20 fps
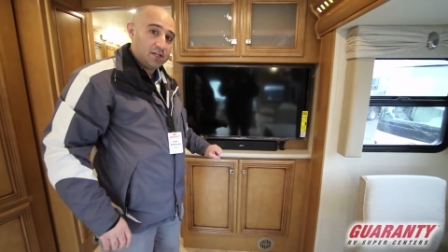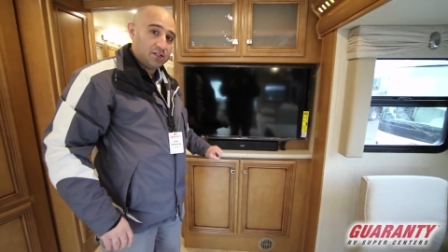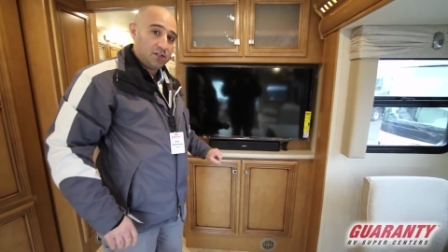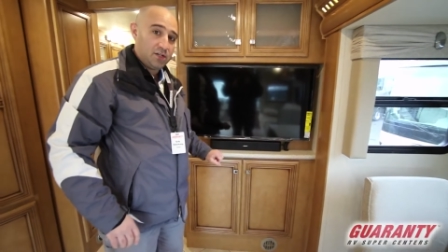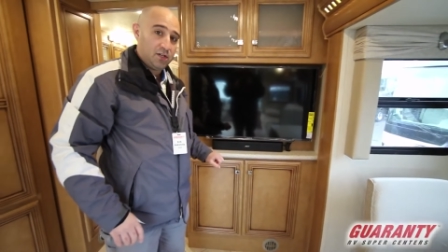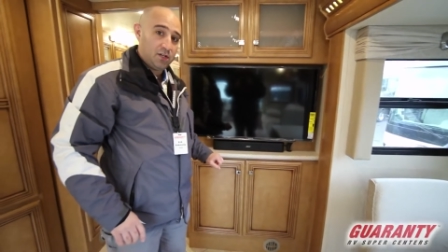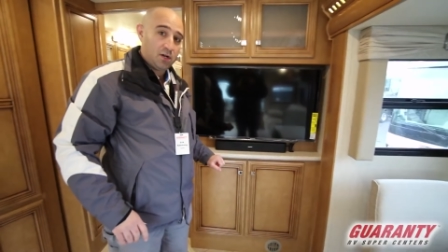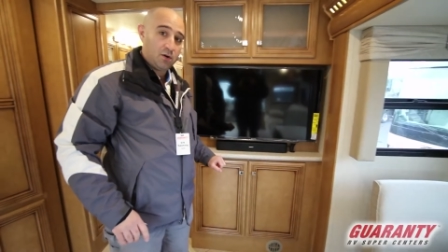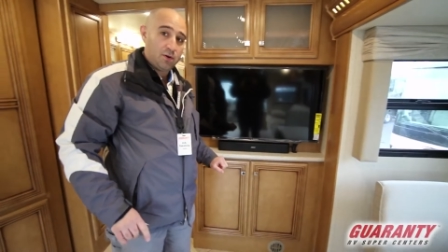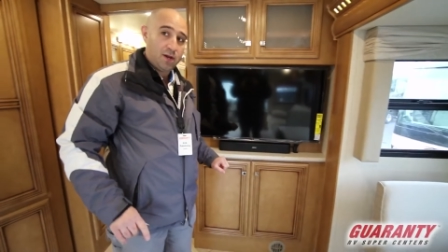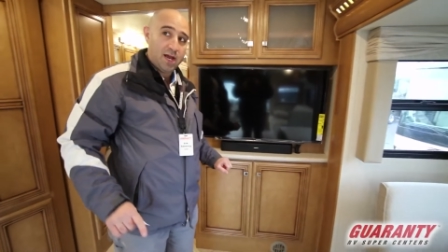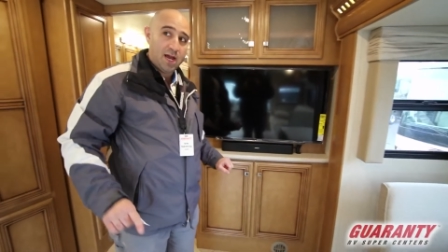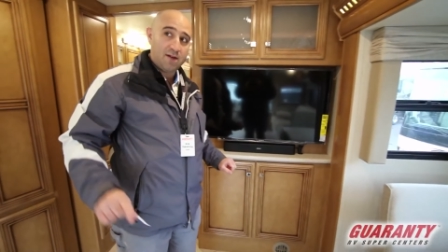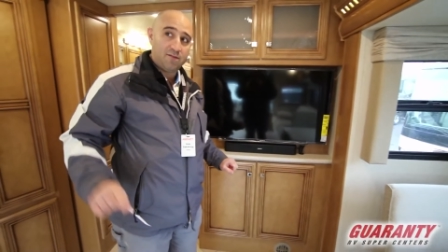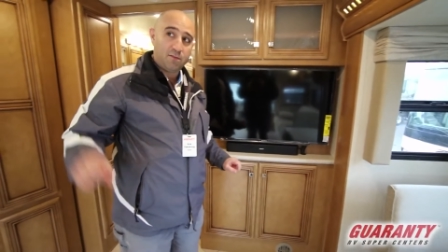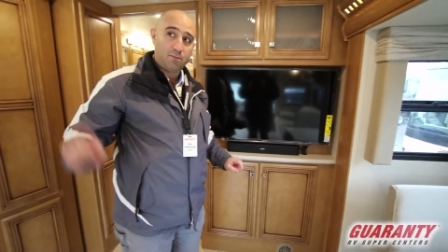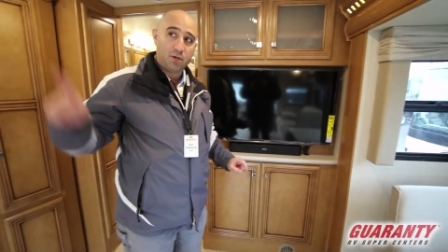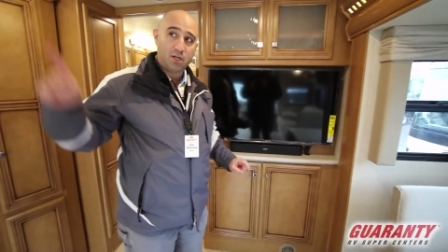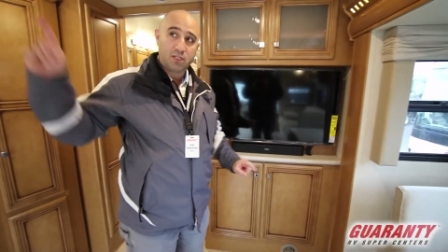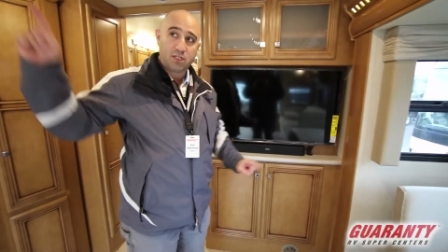So you don't
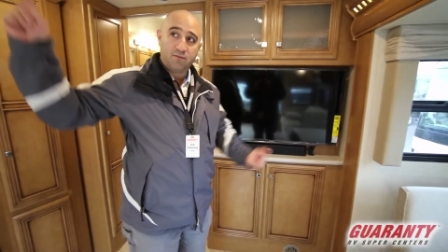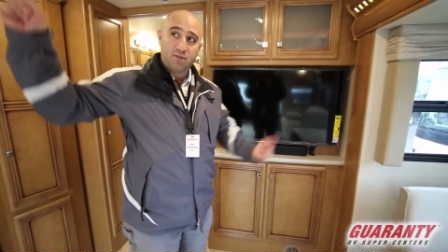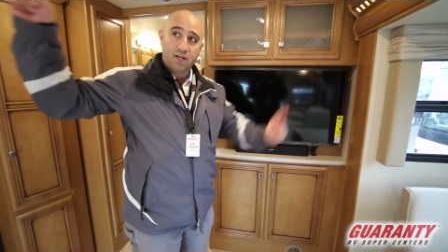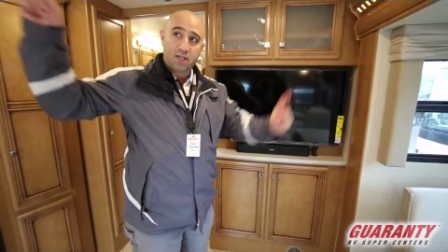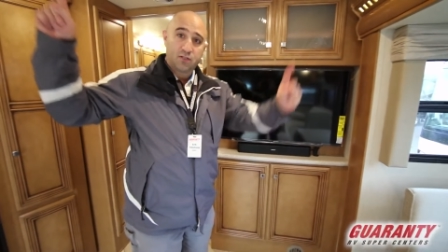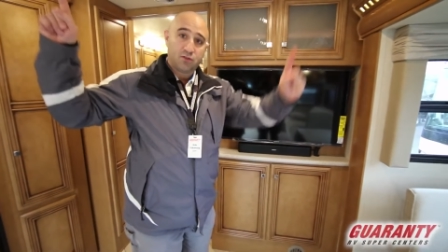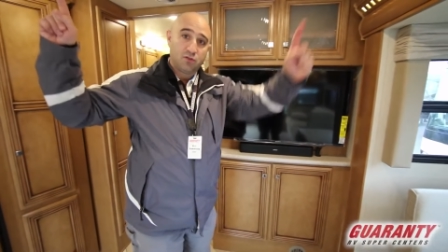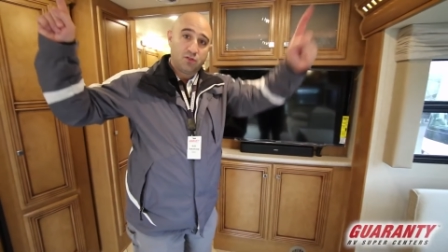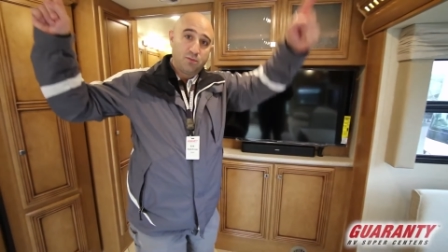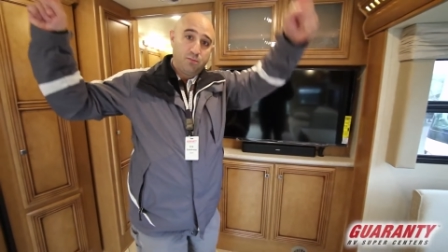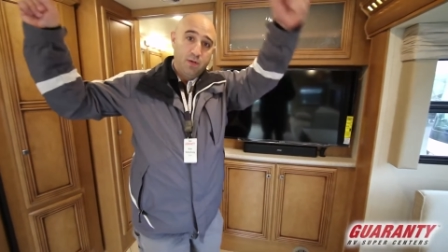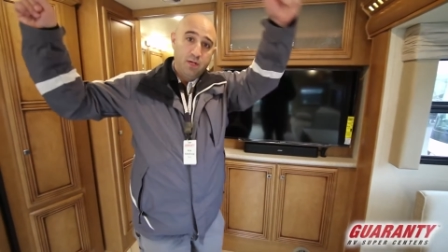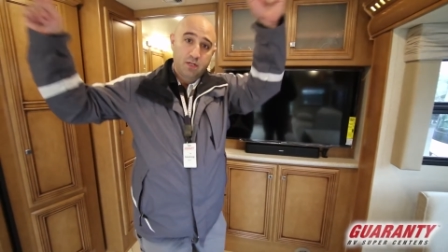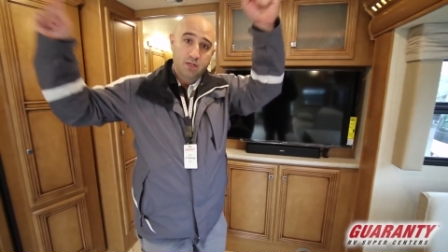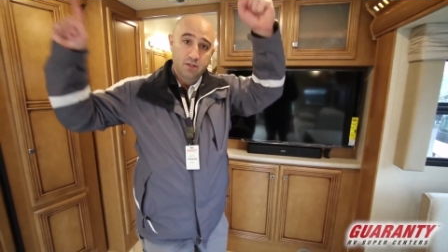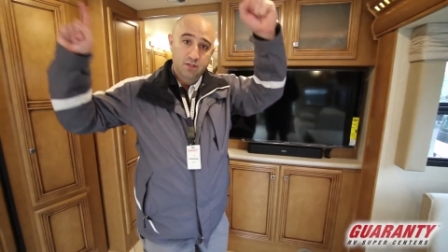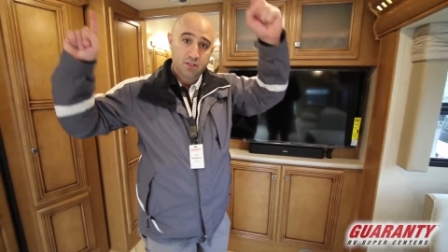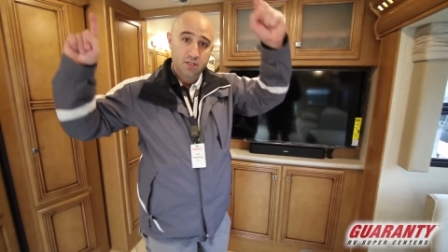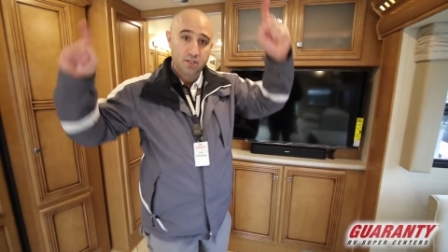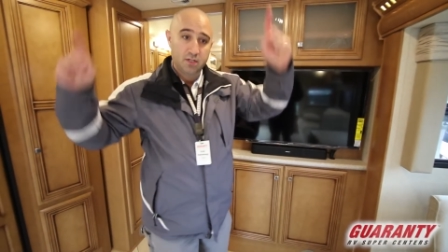have a bunch of extra
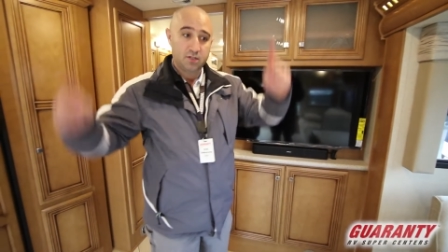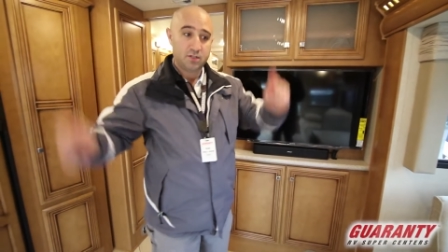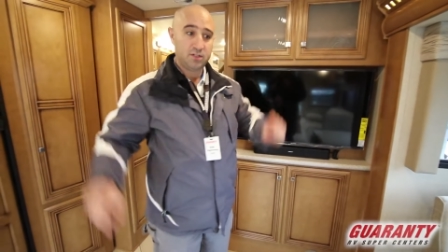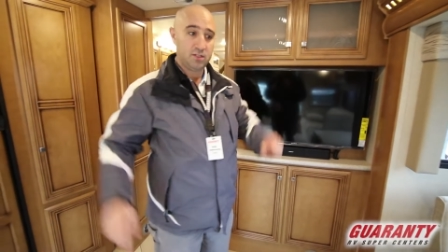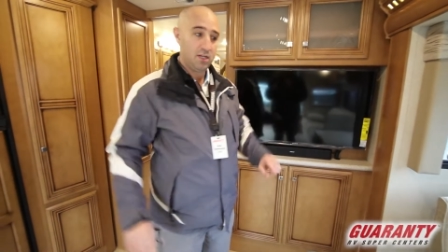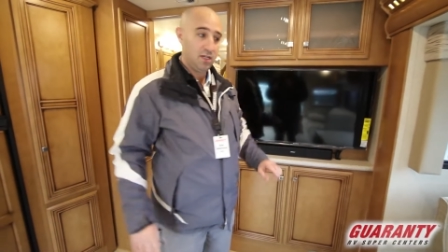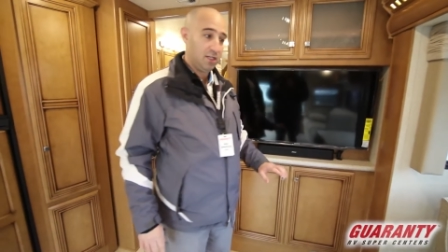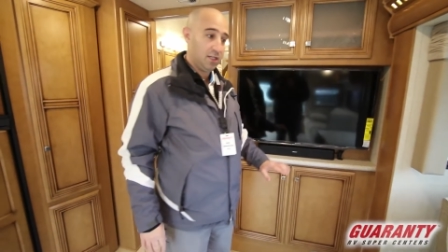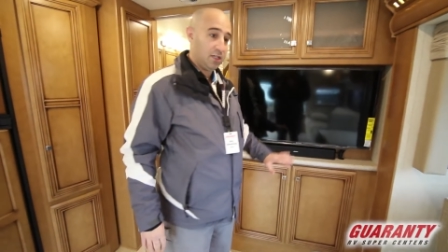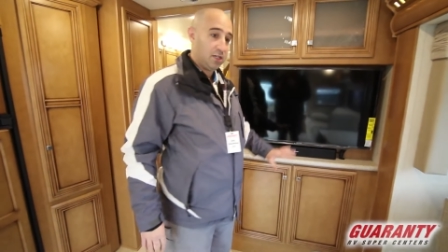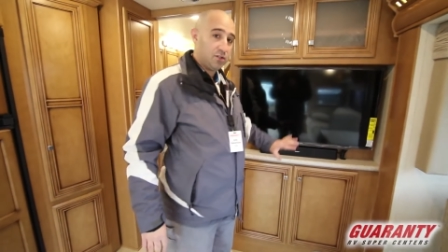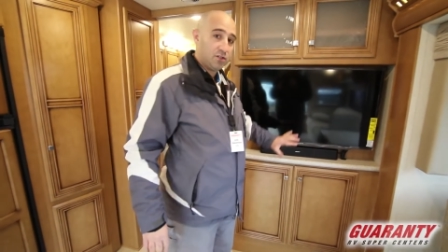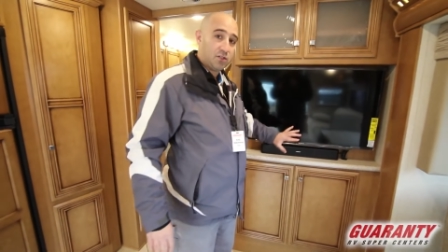speakers in your ceiling.